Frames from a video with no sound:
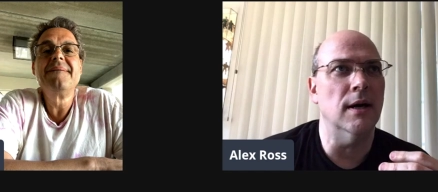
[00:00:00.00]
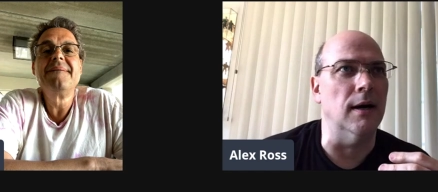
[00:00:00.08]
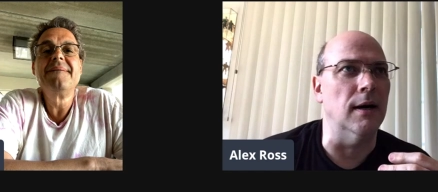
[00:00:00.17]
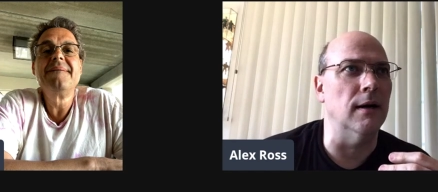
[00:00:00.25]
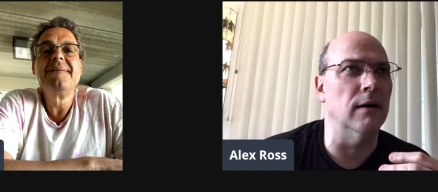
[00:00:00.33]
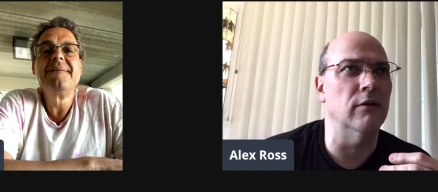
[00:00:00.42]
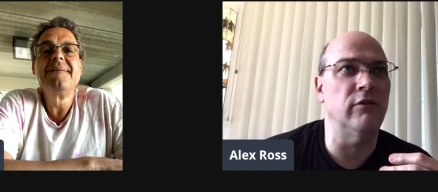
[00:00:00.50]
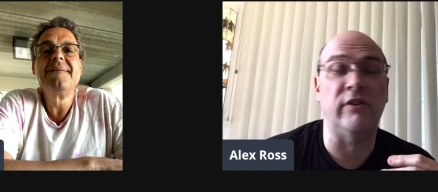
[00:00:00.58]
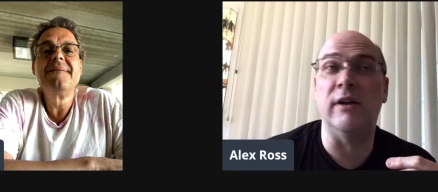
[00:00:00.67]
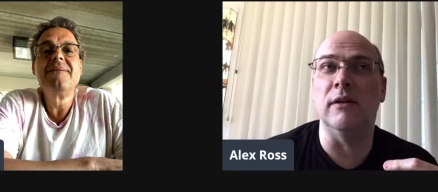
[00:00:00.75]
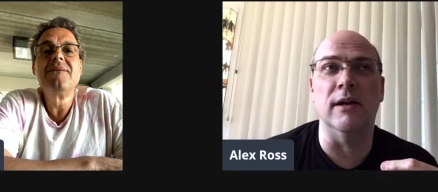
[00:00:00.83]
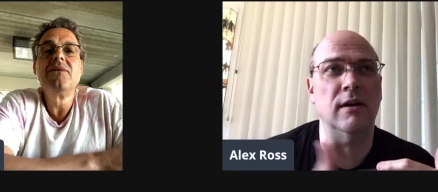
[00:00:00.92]
Speaker 1: uh,
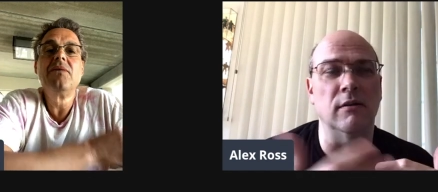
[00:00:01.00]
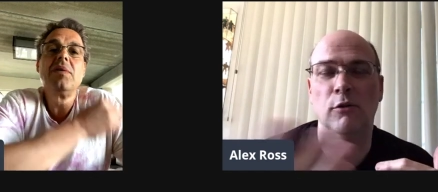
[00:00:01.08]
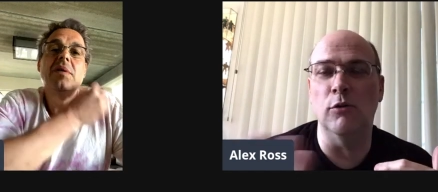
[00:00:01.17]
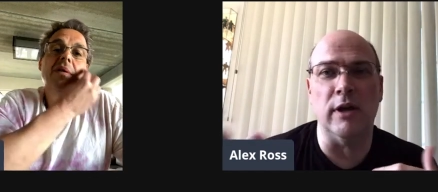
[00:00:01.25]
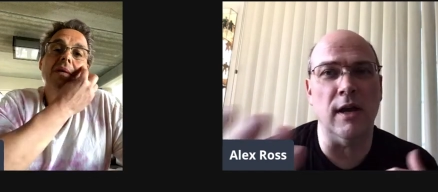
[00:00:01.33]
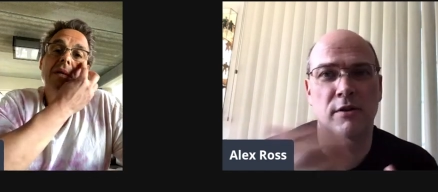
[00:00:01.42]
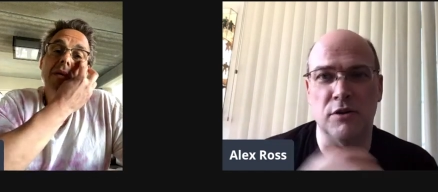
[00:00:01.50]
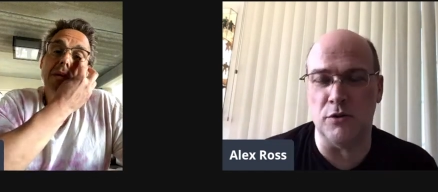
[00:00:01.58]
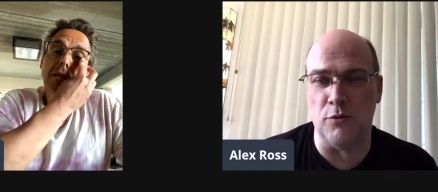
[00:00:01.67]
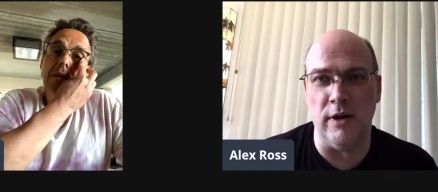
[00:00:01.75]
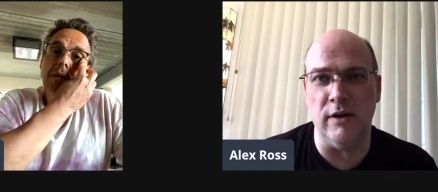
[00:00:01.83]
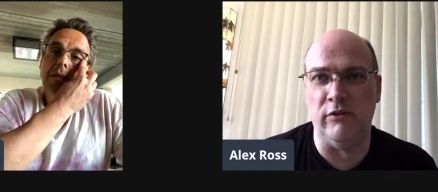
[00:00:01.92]
say like Luke Cage is a
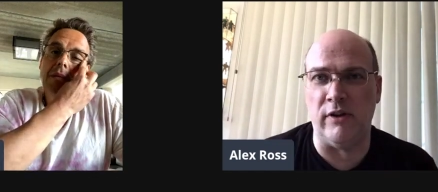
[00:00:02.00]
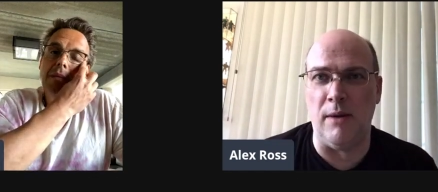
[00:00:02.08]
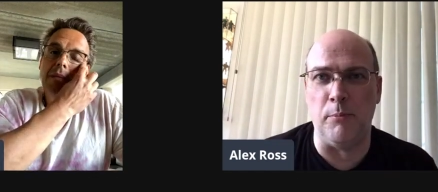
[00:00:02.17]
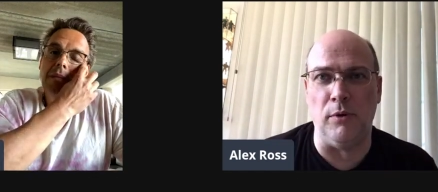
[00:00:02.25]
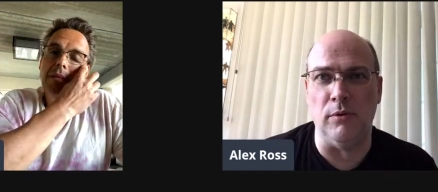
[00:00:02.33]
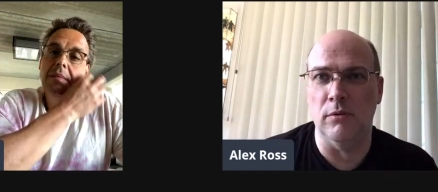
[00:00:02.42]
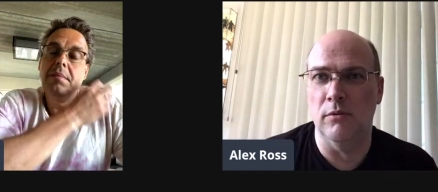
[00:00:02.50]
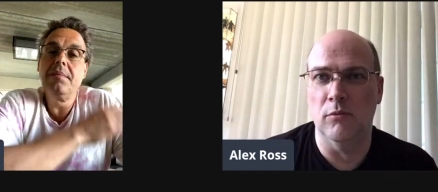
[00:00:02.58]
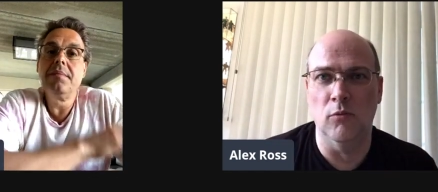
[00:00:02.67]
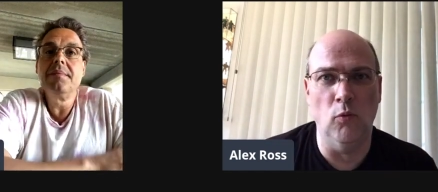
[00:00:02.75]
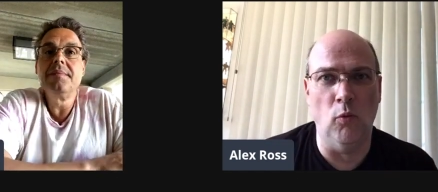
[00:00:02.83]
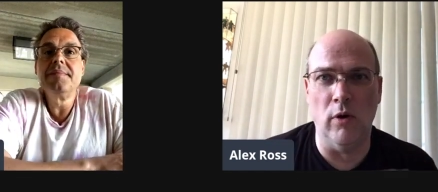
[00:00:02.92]
great example.
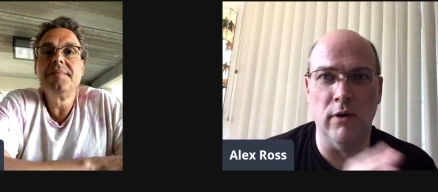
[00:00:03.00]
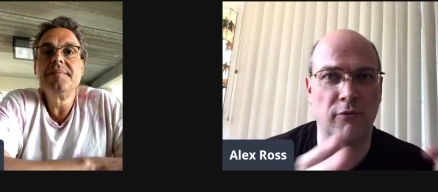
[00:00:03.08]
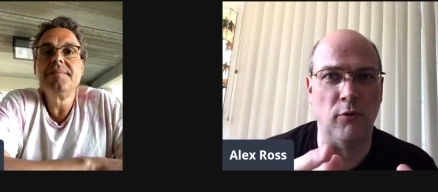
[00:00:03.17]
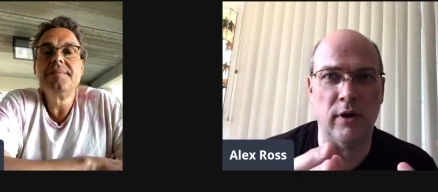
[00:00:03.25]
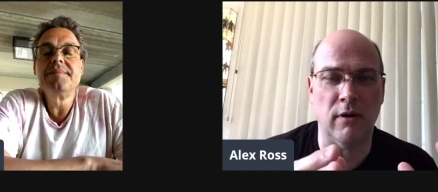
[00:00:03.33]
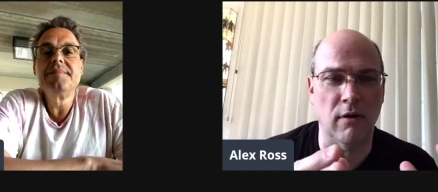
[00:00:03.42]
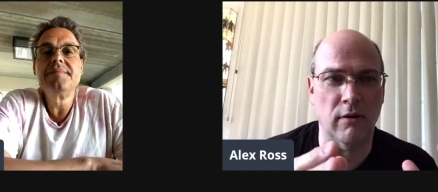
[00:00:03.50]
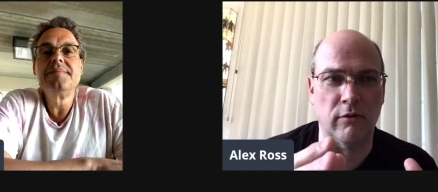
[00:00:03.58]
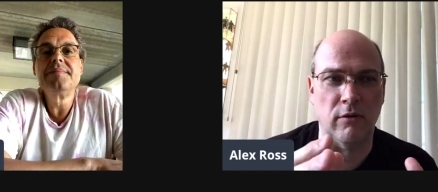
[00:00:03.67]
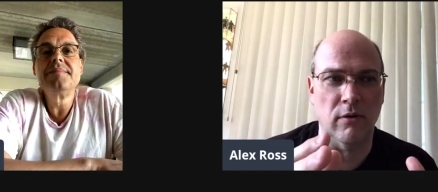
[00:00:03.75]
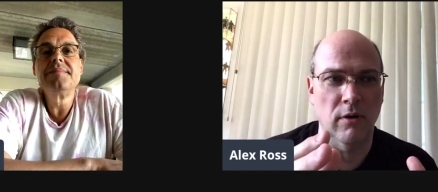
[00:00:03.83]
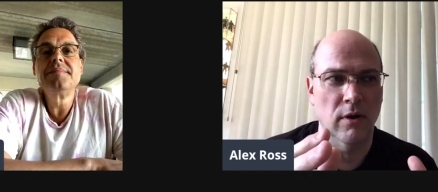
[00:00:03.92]
Wonderful
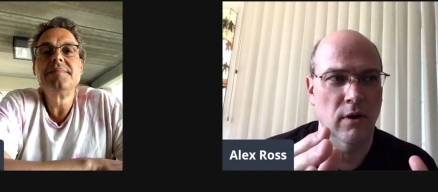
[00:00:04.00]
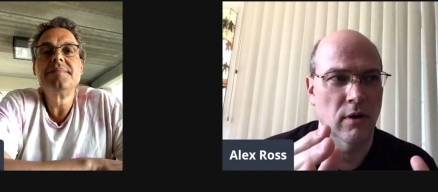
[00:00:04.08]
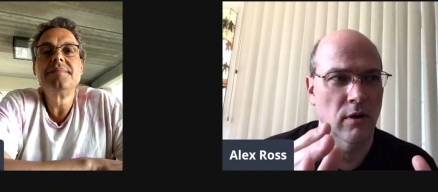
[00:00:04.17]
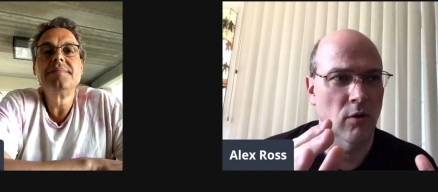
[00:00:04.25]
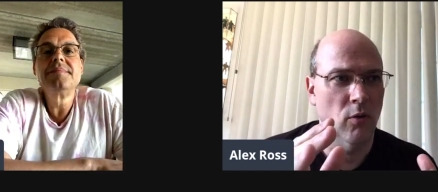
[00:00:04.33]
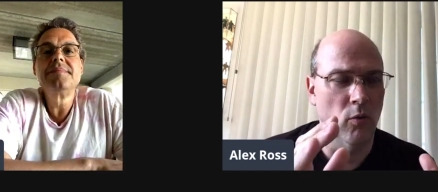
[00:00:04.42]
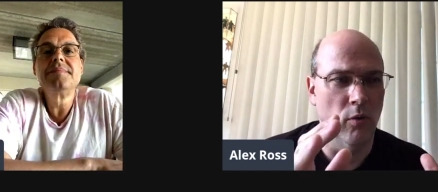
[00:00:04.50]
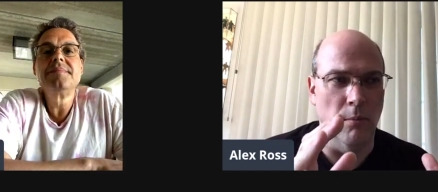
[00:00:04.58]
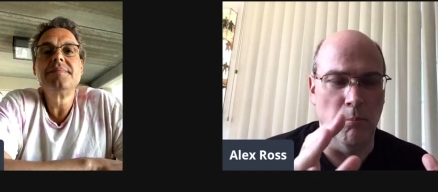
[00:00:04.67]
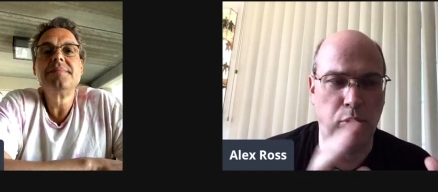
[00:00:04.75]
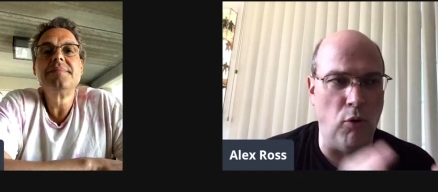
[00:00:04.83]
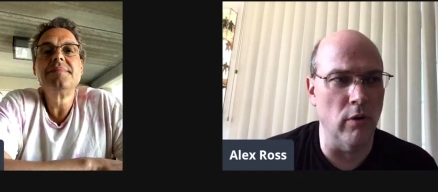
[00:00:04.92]
character,
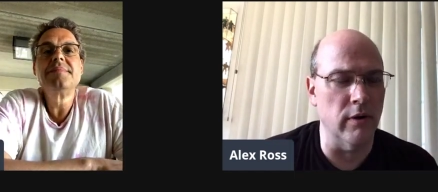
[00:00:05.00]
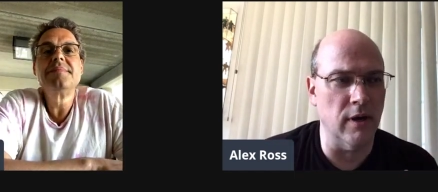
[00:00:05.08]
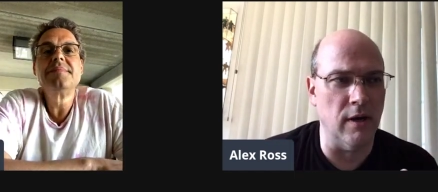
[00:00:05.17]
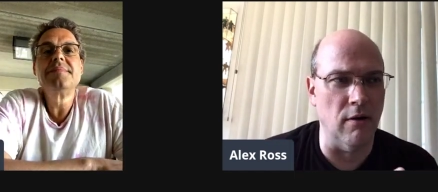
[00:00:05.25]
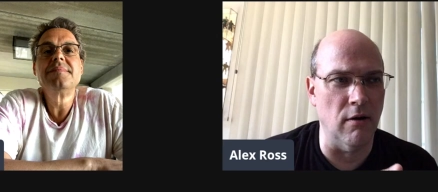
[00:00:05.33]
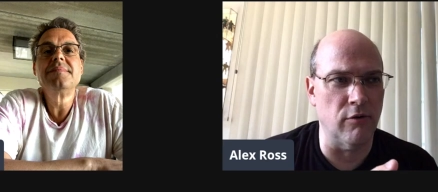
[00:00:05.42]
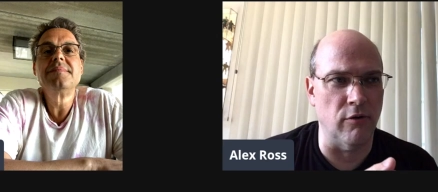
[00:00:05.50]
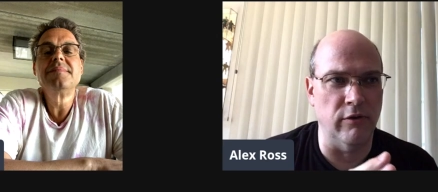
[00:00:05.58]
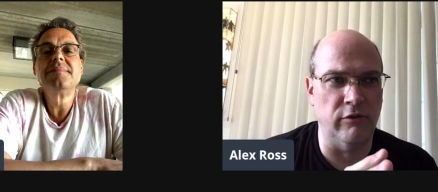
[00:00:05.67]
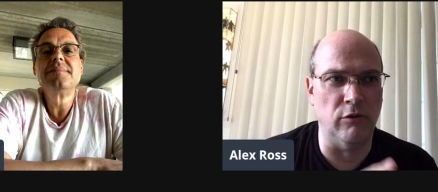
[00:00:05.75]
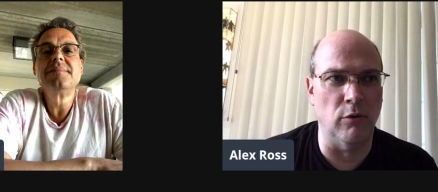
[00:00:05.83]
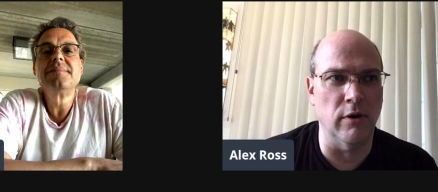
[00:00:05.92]
important character
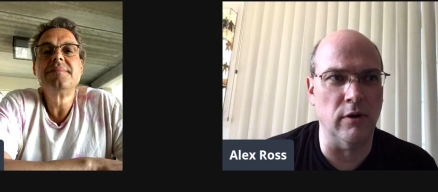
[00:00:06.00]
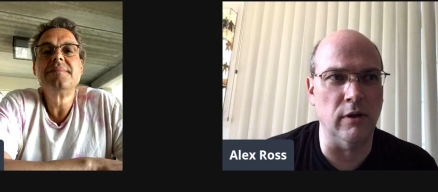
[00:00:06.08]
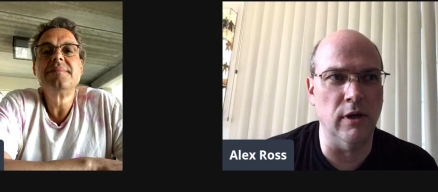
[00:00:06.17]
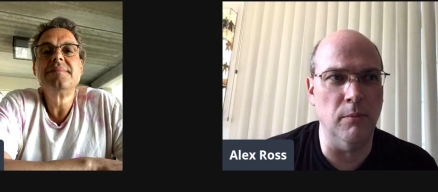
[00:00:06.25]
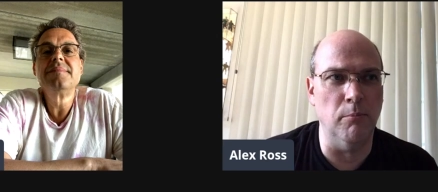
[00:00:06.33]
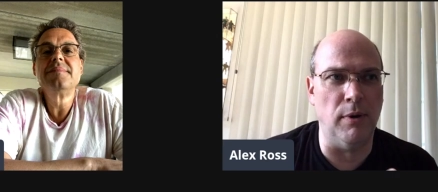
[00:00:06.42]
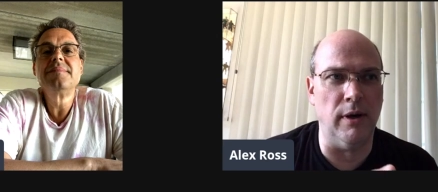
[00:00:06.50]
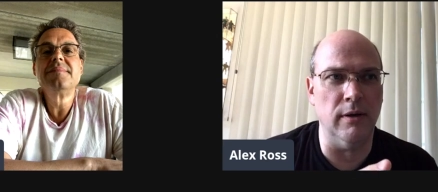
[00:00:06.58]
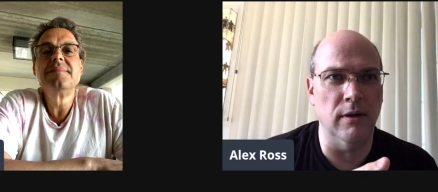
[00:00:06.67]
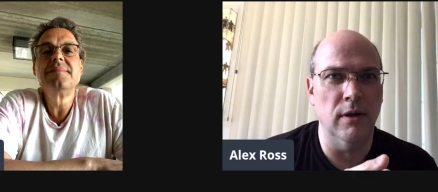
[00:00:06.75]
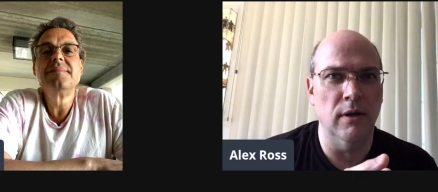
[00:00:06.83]
historically, but